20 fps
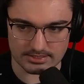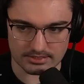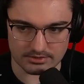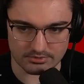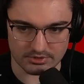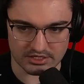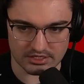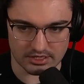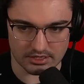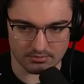
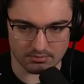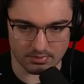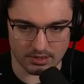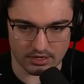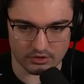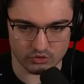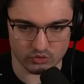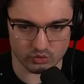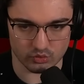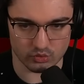We take
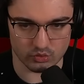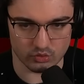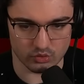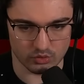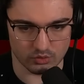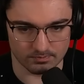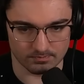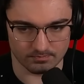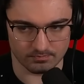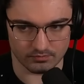
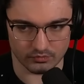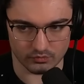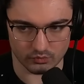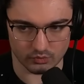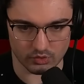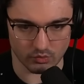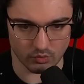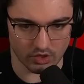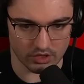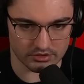bedroom.
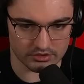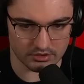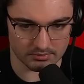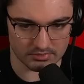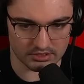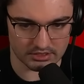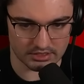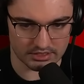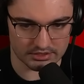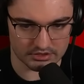We want
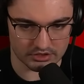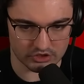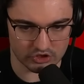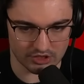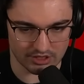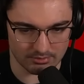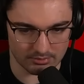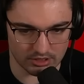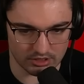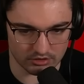something that has a
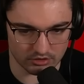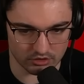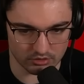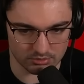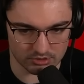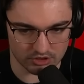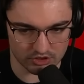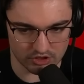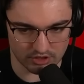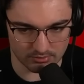gem in it. Could
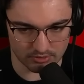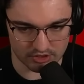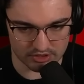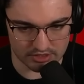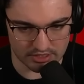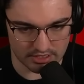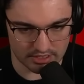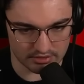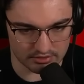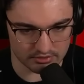be a gem on this
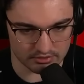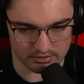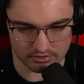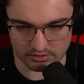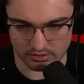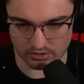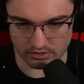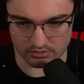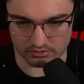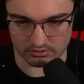hand.
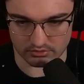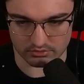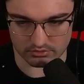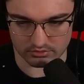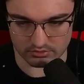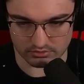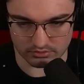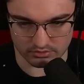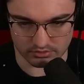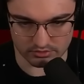No.
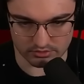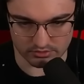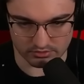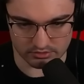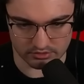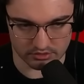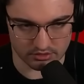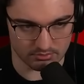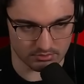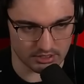There's a
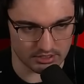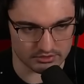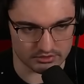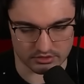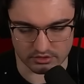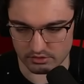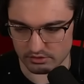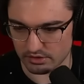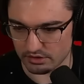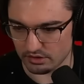sleep mask,
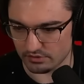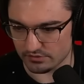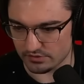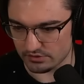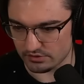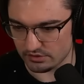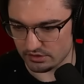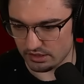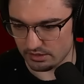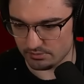though. That gives
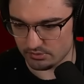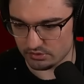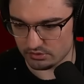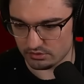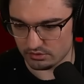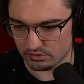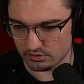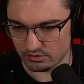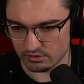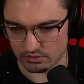us steps.
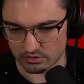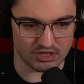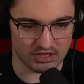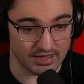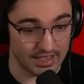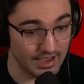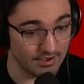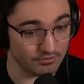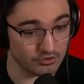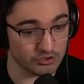
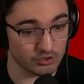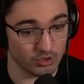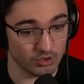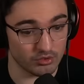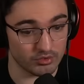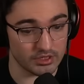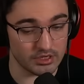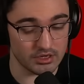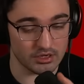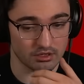
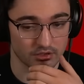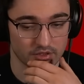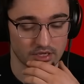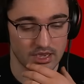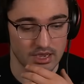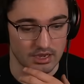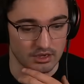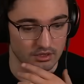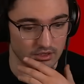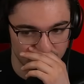Lavatory.
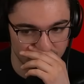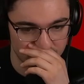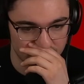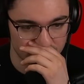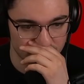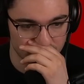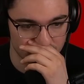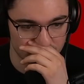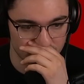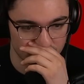Okay.
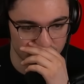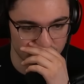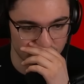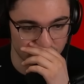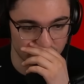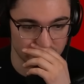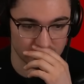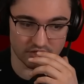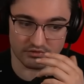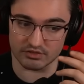This
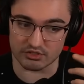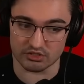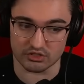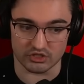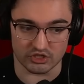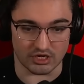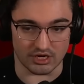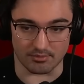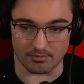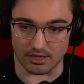could give us a
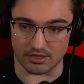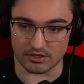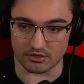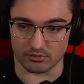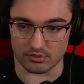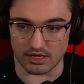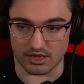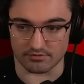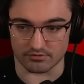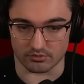gem. I think
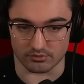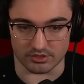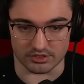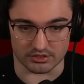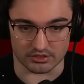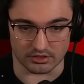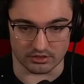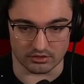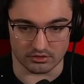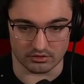we have to
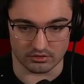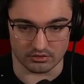risk it.